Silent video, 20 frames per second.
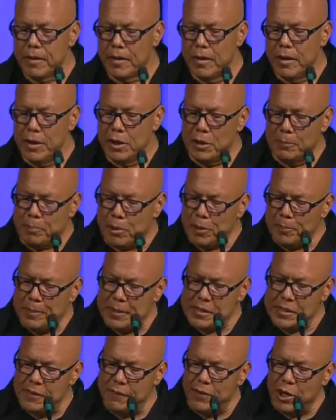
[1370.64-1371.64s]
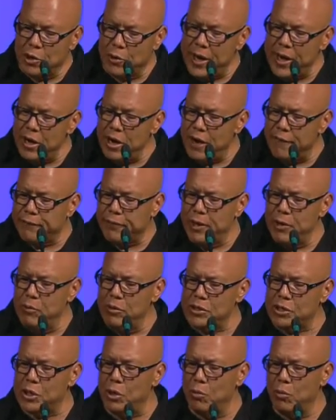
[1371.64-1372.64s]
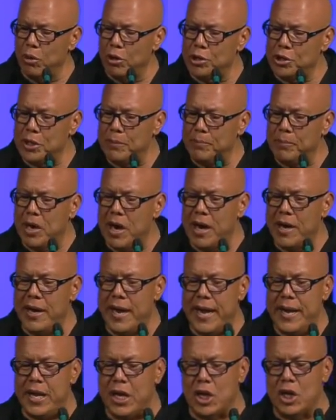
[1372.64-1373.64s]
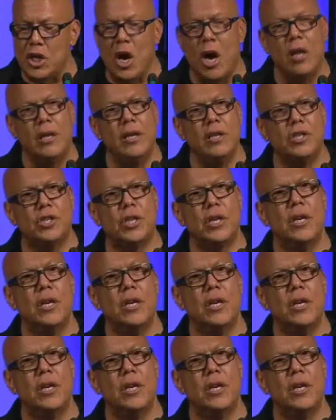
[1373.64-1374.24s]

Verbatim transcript: The purpose of the grain offering was to worship God and acknowledge